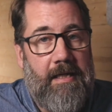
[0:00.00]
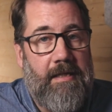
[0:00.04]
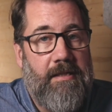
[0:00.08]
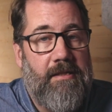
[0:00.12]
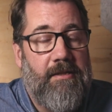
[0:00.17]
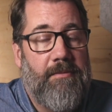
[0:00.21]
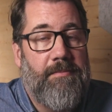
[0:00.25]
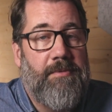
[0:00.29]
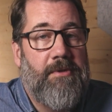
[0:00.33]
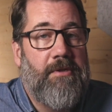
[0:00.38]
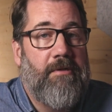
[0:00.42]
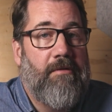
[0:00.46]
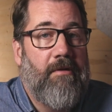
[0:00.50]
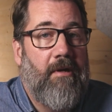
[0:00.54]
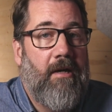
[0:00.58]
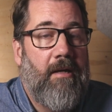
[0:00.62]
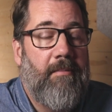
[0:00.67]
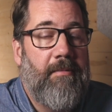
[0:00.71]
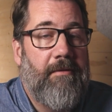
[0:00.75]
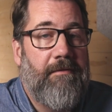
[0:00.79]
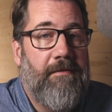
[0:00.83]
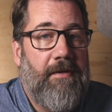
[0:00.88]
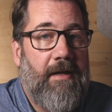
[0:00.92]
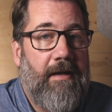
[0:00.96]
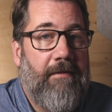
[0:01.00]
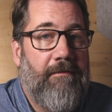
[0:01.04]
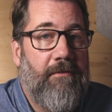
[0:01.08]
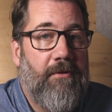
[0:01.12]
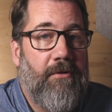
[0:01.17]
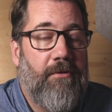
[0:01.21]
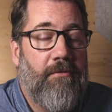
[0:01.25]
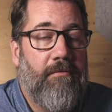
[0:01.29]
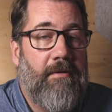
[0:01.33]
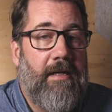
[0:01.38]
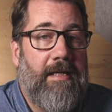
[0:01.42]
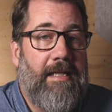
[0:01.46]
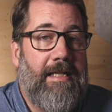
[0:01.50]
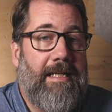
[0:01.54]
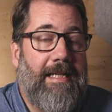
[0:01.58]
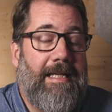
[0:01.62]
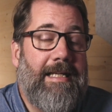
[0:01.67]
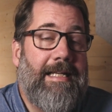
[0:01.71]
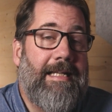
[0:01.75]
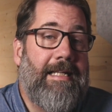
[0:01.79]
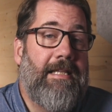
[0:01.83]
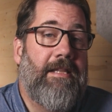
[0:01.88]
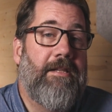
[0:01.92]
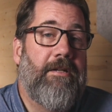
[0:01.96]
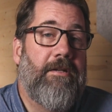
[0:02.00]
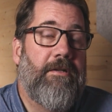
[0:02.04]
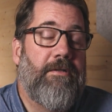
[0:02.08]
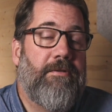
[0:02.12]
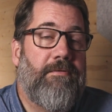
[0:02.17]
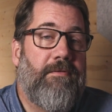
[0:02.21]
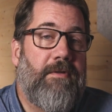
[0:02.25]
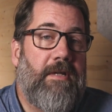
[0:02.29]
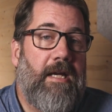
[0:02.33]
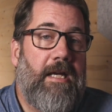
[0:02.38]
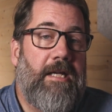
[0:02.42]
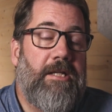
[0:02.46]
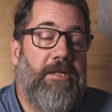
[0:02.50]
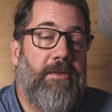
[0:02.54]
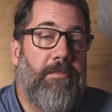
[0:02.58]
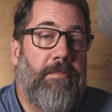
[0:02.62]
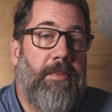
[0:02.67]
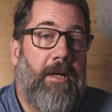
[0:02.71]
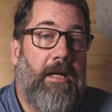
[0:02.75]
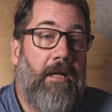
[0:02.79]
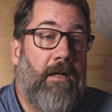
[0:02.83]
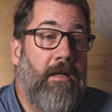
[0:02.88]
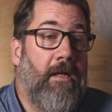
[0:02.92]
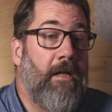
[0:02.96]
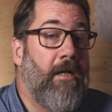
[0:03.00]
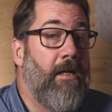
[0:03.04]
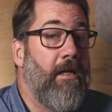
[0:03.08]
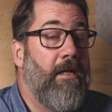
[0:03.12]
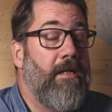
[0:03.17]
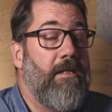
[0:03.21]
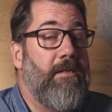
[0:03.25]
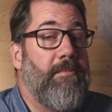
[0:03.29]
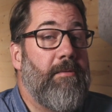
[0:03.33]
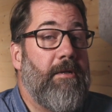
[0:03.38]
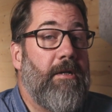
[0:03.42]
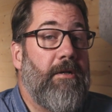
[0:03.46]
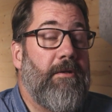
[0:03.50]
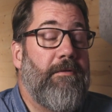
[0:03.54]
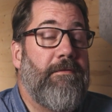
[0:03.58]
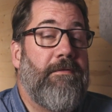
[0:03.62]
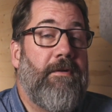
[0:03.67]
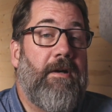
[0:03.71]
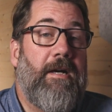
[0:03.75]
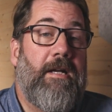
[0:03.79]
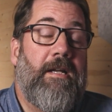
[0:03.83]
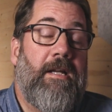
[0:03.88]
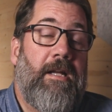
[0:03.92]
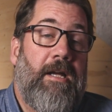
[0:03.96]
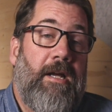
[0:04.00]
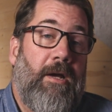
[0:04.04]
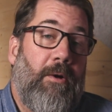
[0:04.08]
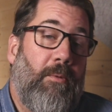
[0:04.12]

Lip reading: subscribe if you haven't already, and hit the notification bell to be notified